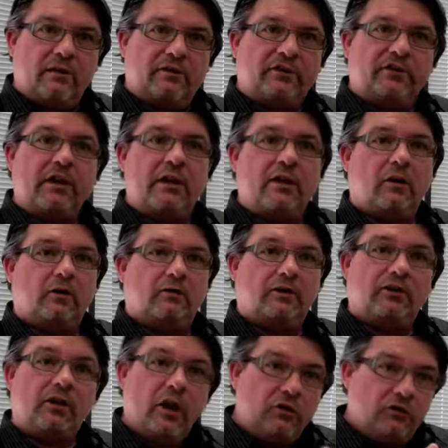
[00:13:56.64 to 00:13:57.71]

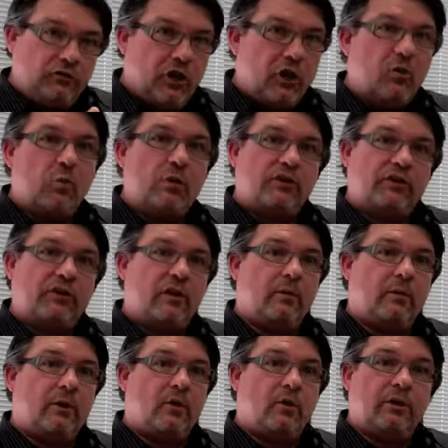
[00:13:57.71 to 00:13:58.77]
stakeholders know what's
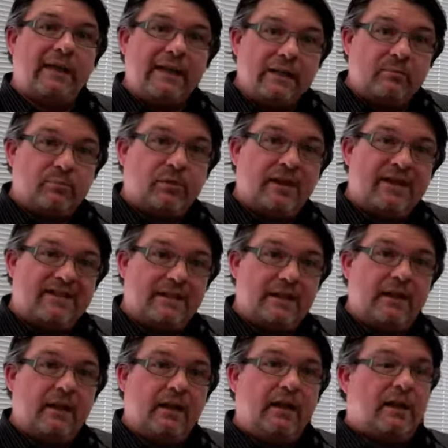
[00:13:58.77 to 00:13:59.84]
going on in
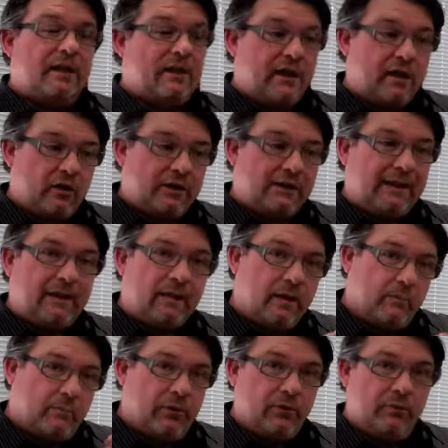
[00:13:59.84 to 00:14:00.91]
Précis, and they go click,
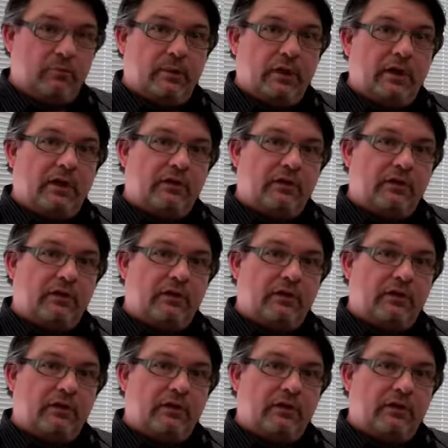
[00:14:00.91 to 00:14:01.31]
boom,